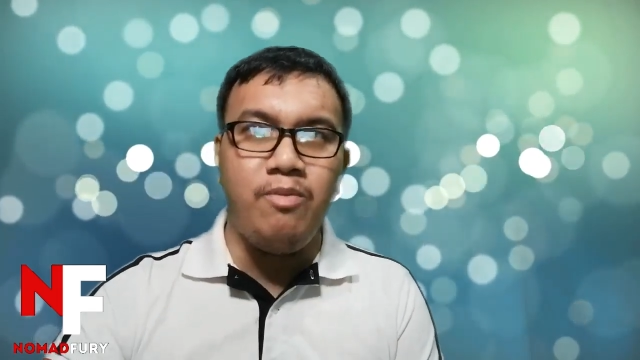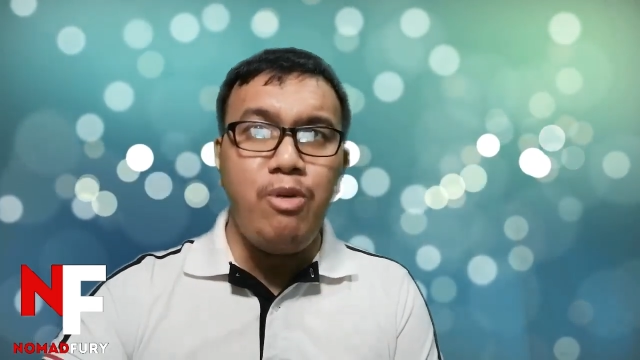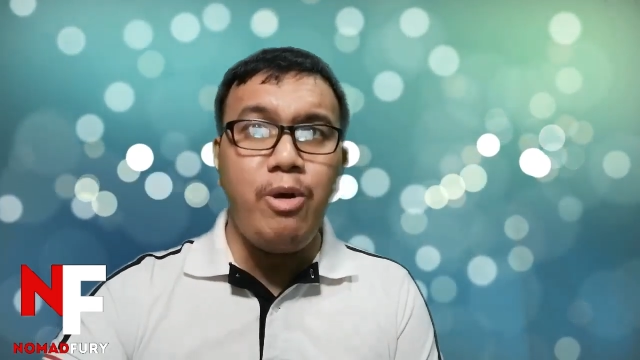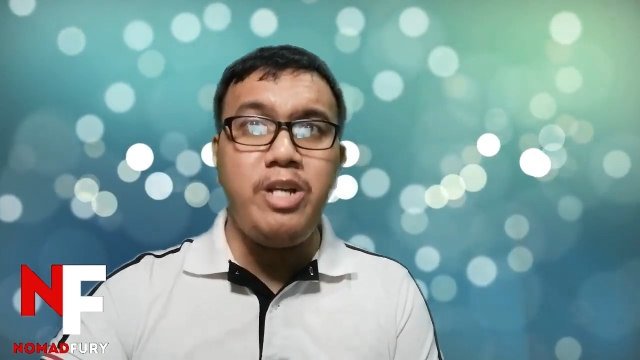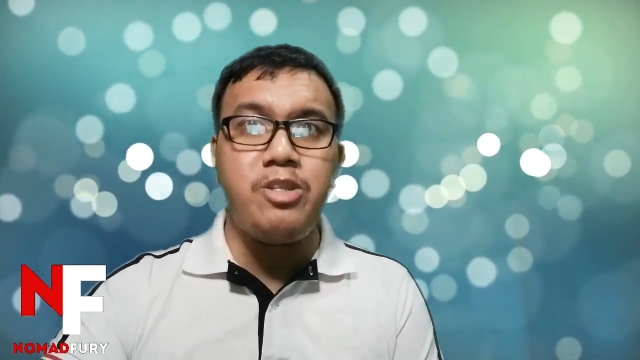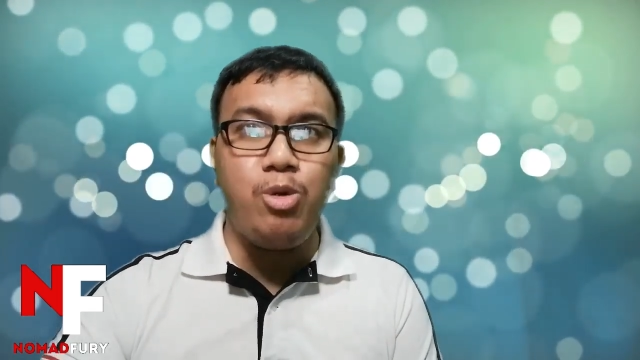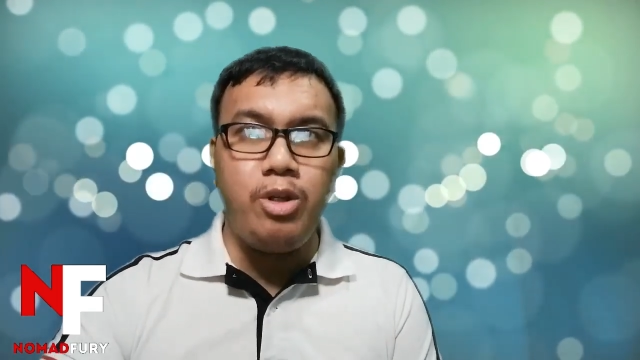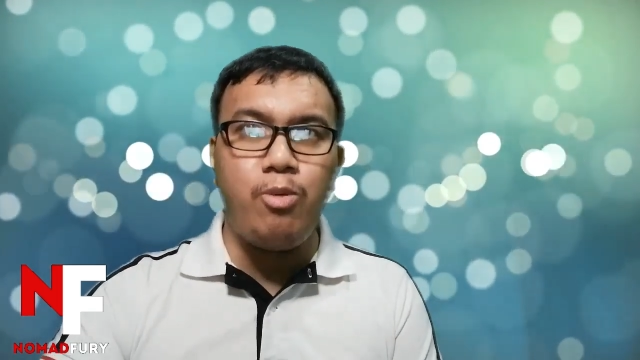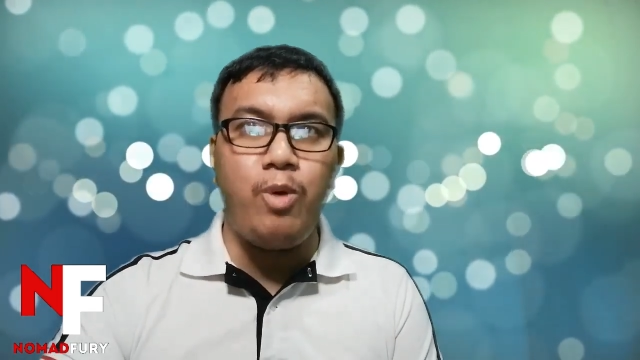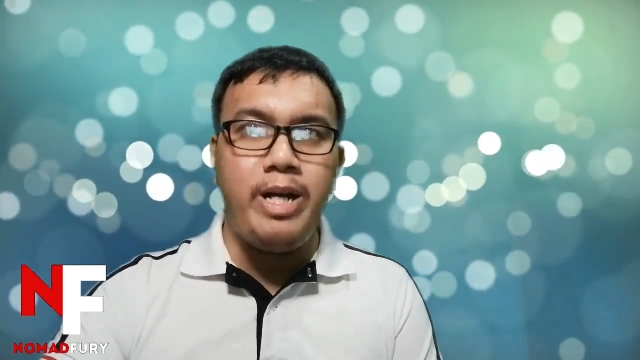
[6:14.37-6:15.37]
if you're a
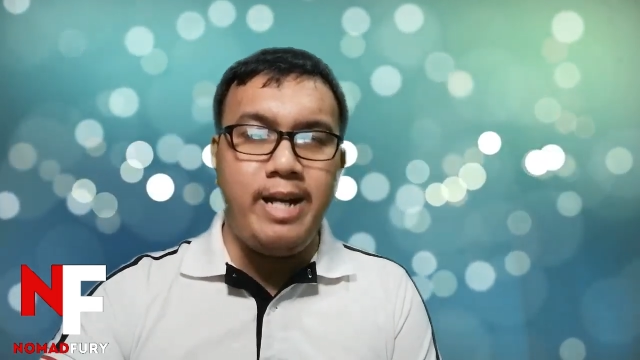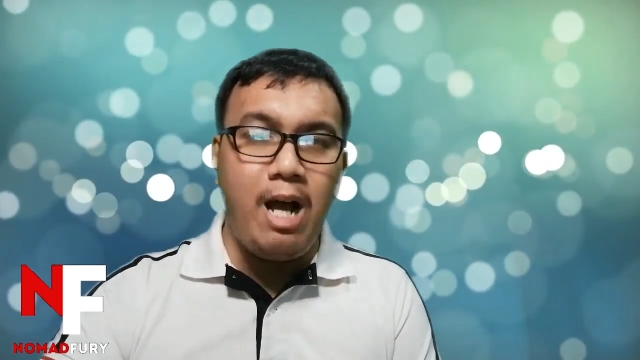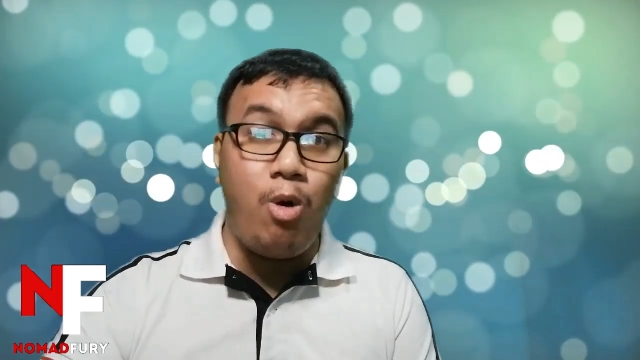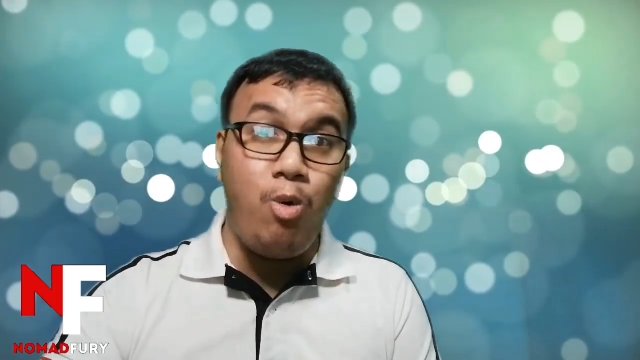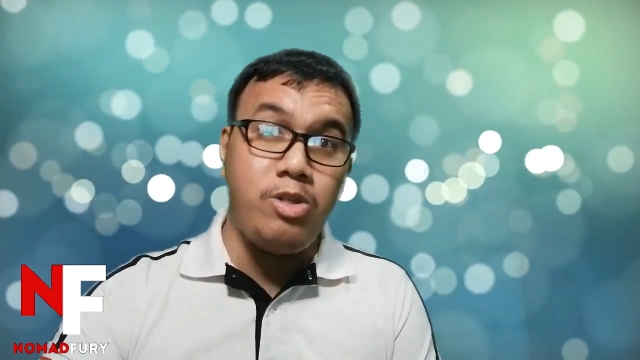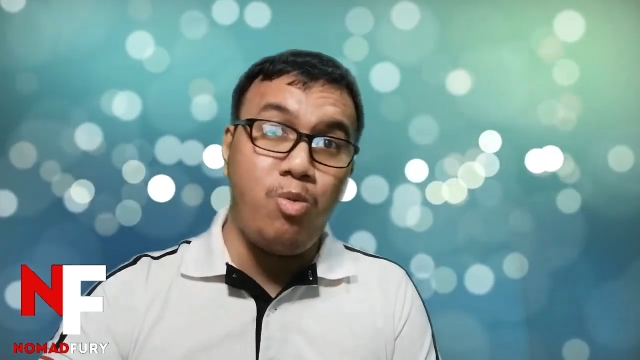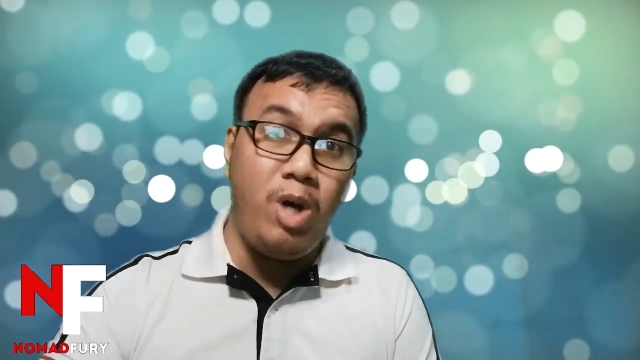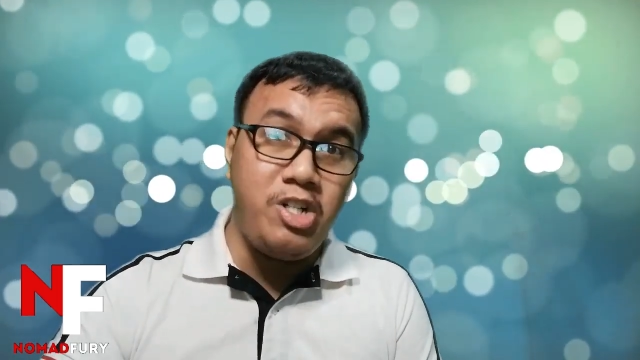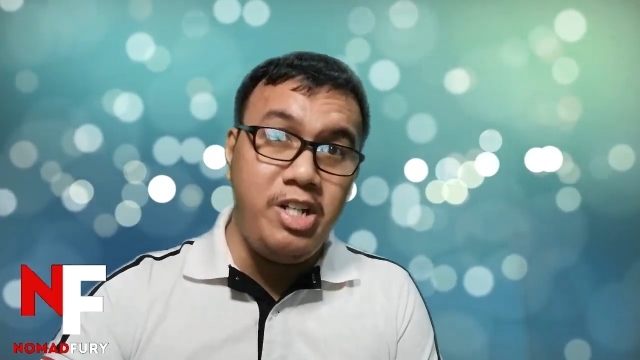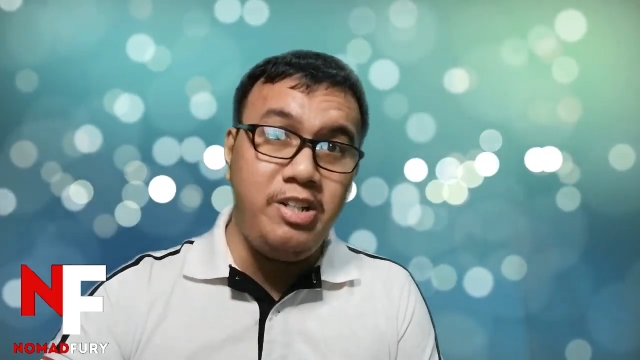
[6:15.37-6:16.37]
student right now who is
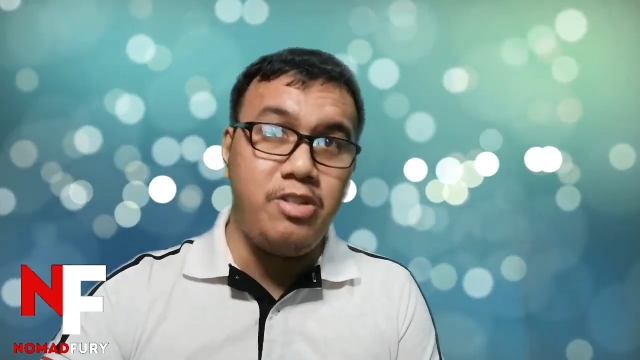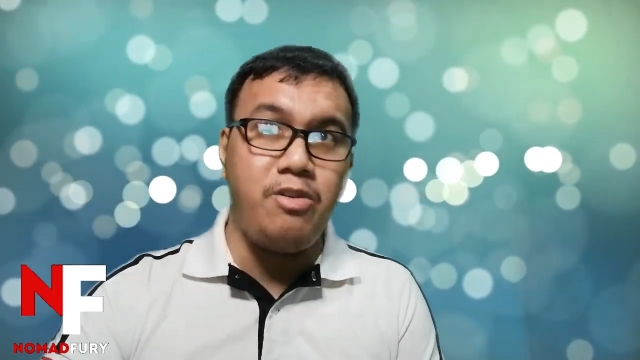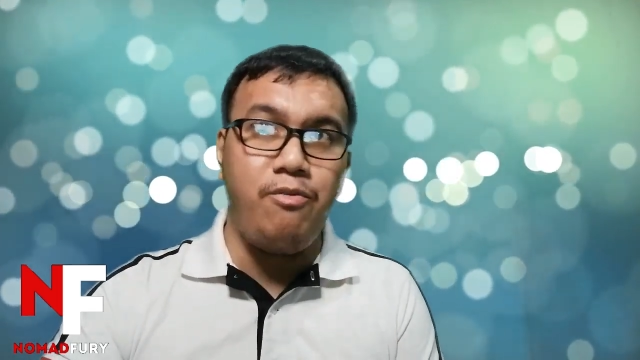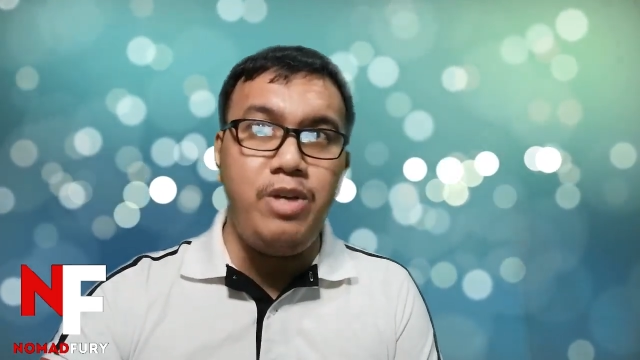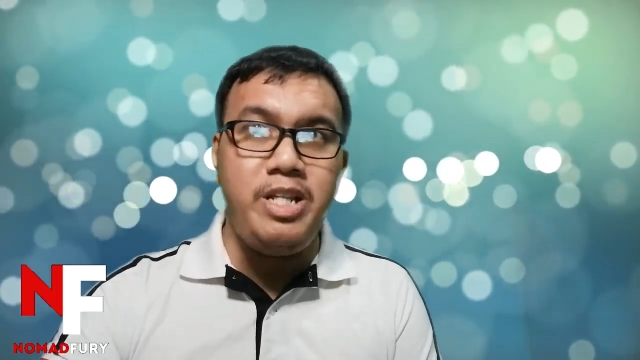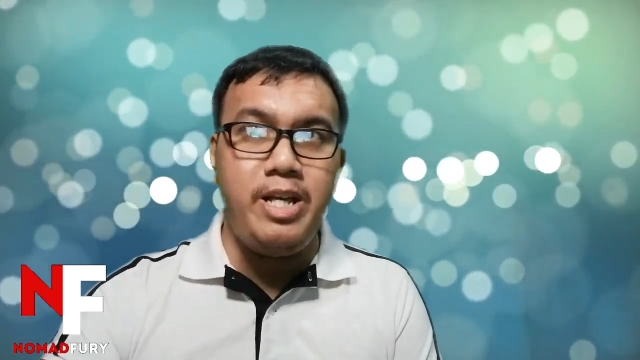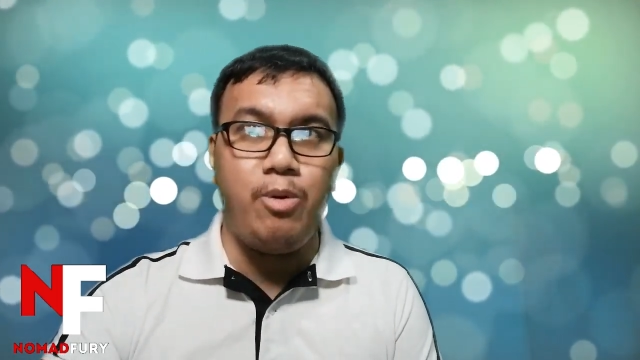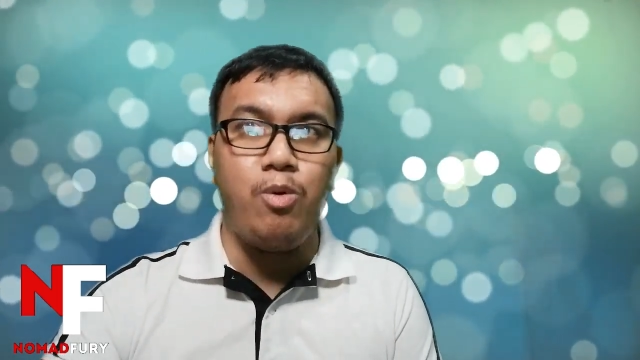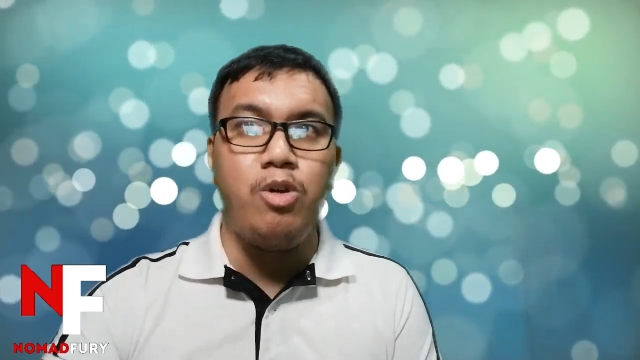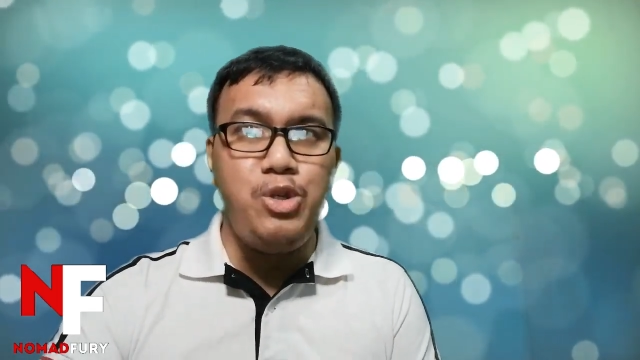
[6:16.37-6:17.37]
watching this video,